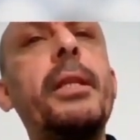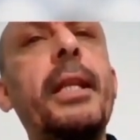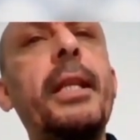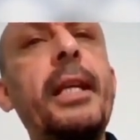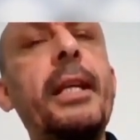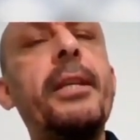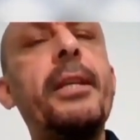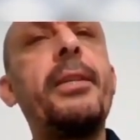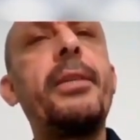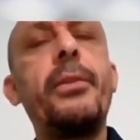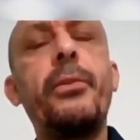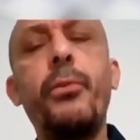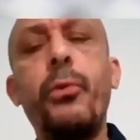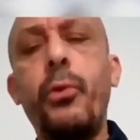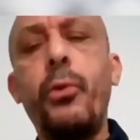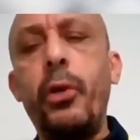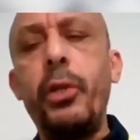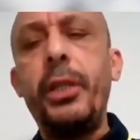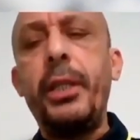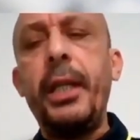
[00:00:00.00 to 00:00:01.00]
there
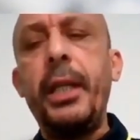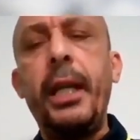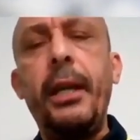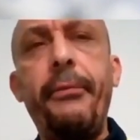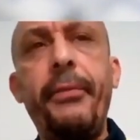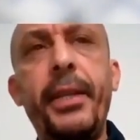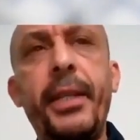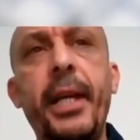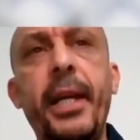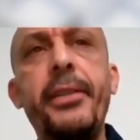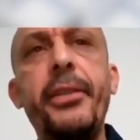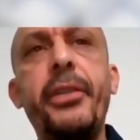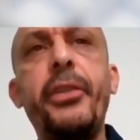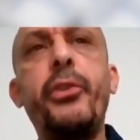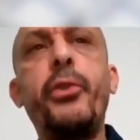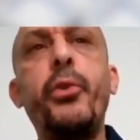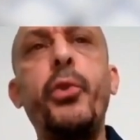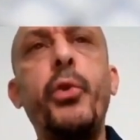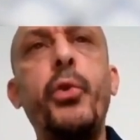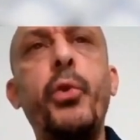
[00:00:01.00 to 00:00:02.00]
is good
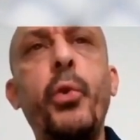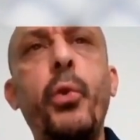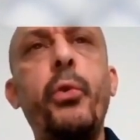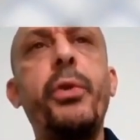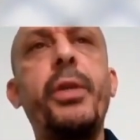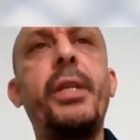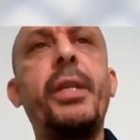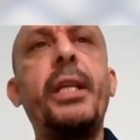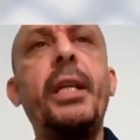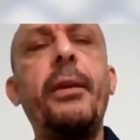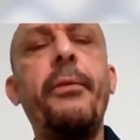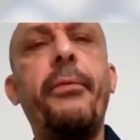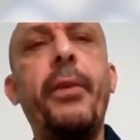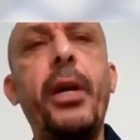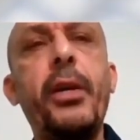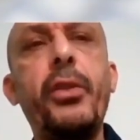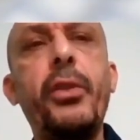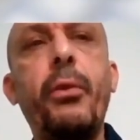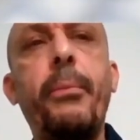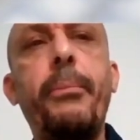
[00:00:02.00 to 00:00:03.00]
evidence to use
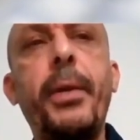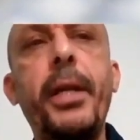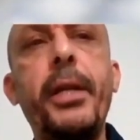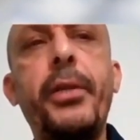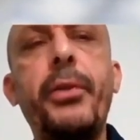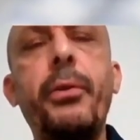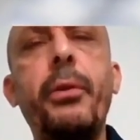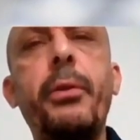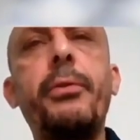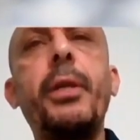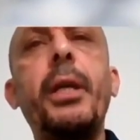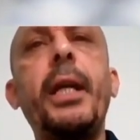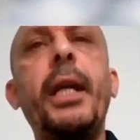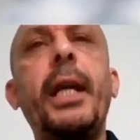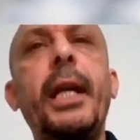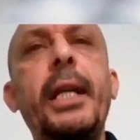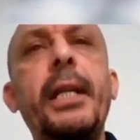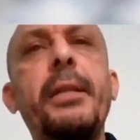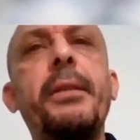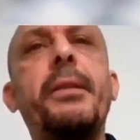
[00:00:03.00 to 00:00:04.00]
the vasopressor
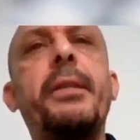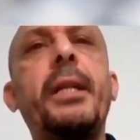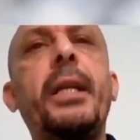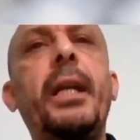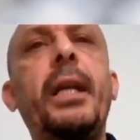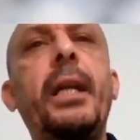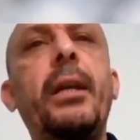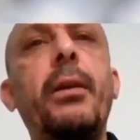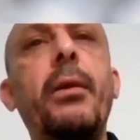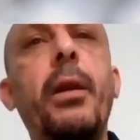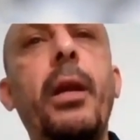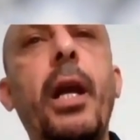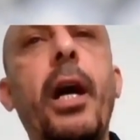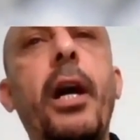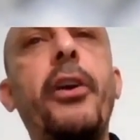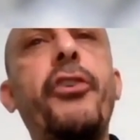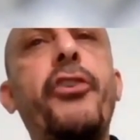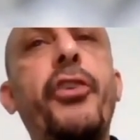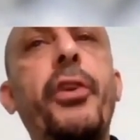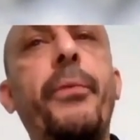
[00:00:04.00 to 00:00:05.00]
in the
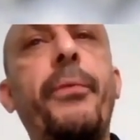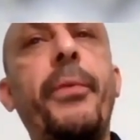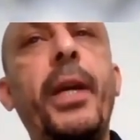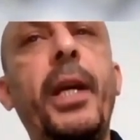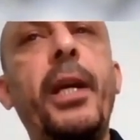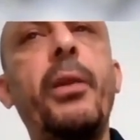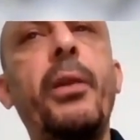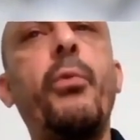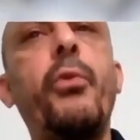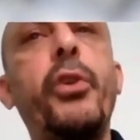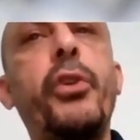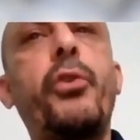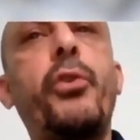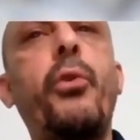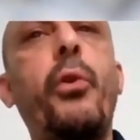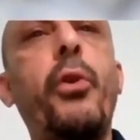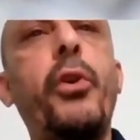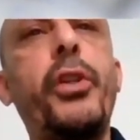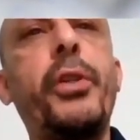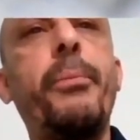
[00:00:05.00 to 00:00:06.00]
large vein
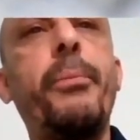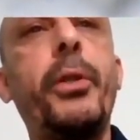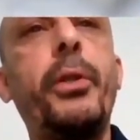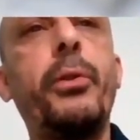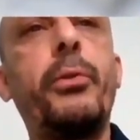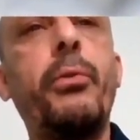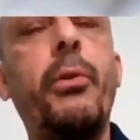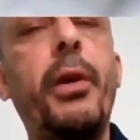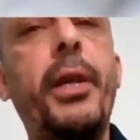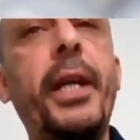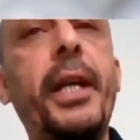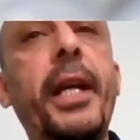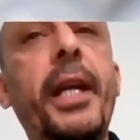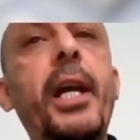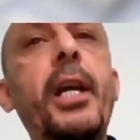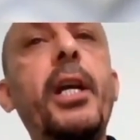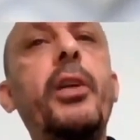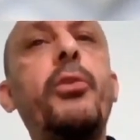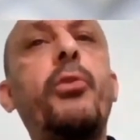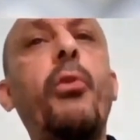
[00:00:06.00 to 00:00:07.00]
with close
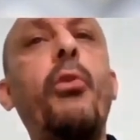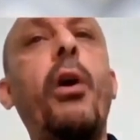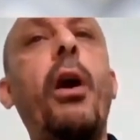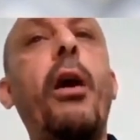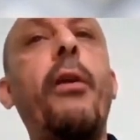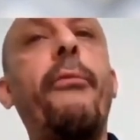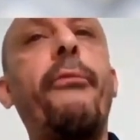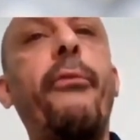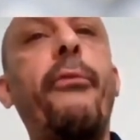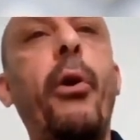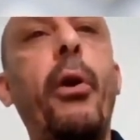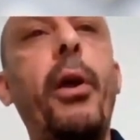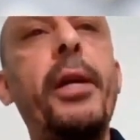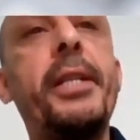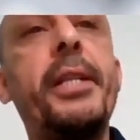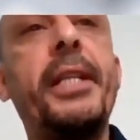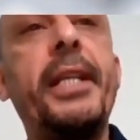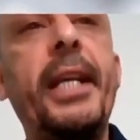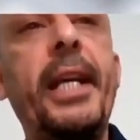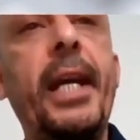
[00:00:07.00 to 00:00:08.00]
monitoring to
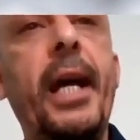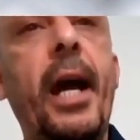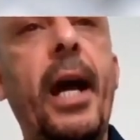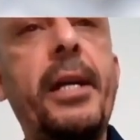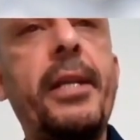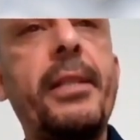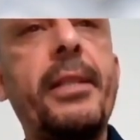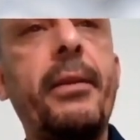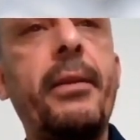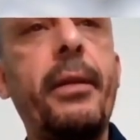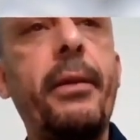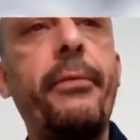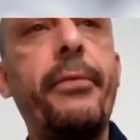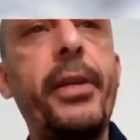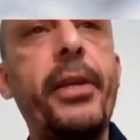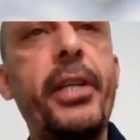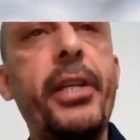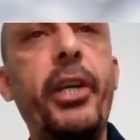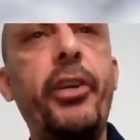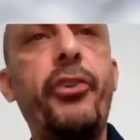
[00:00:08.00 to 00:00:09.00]
avoid the
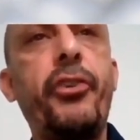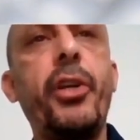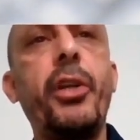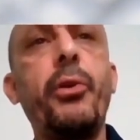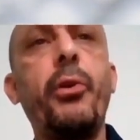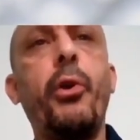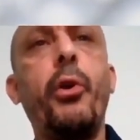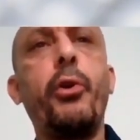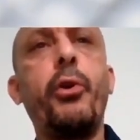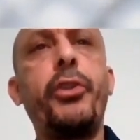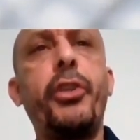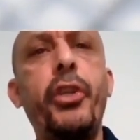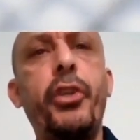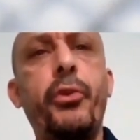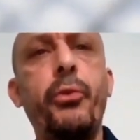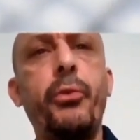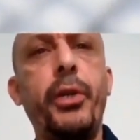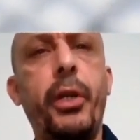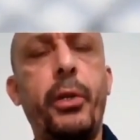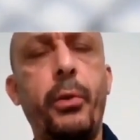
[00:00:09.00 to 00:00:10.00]
extravasation
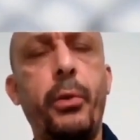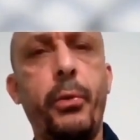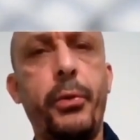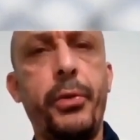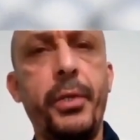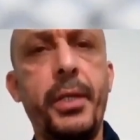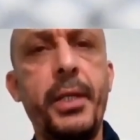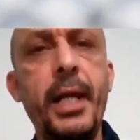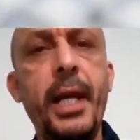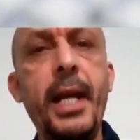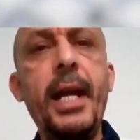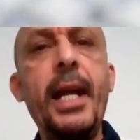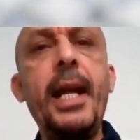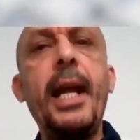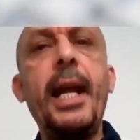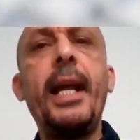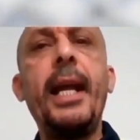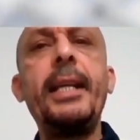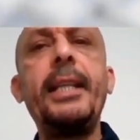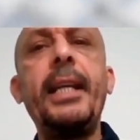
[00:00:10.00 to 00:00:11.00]
or tissue
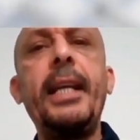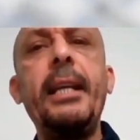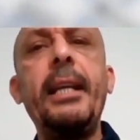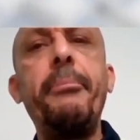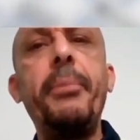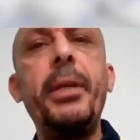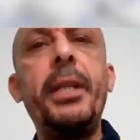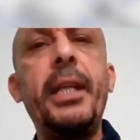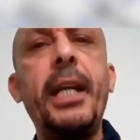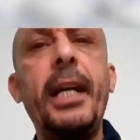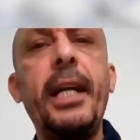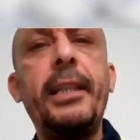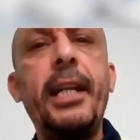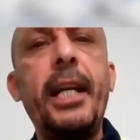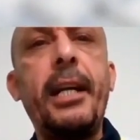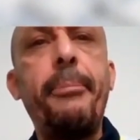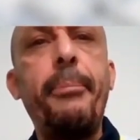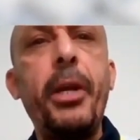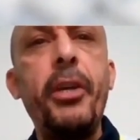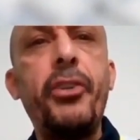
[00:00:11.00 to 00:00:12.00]
necrosis. And in
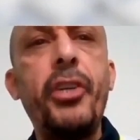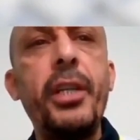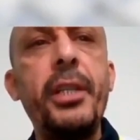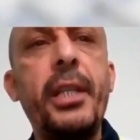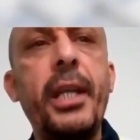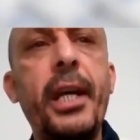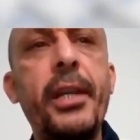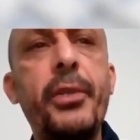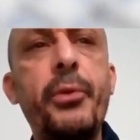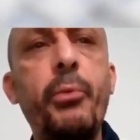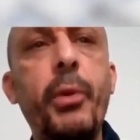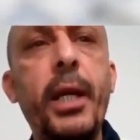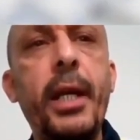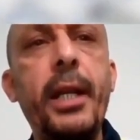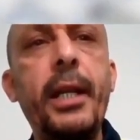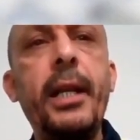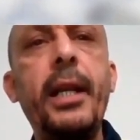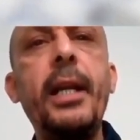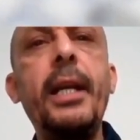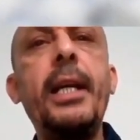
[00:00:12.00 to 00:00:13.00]
pediatric patient as
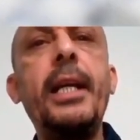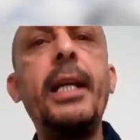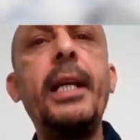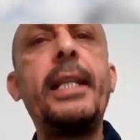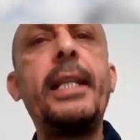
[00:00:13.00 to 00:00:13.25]
well,